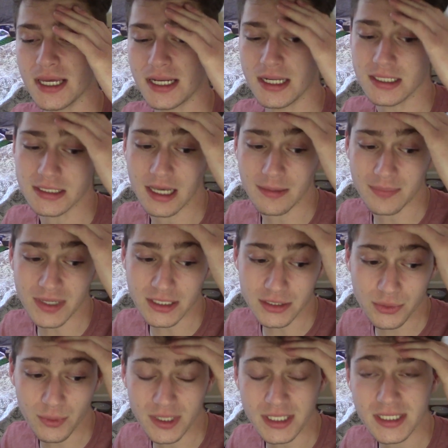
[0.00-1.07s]
and it's up at
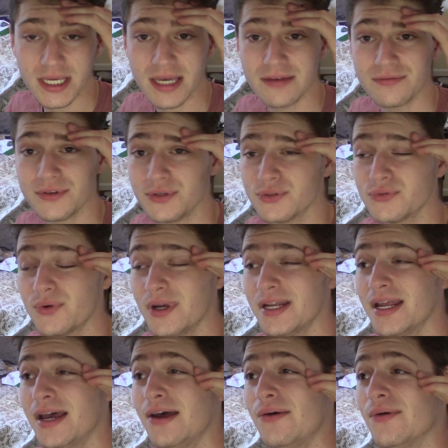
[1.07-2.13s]
20k views
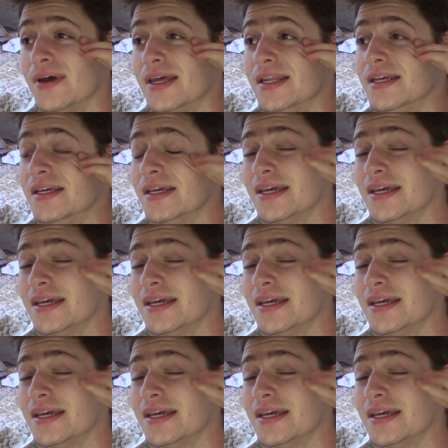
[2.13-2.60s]
right now and it,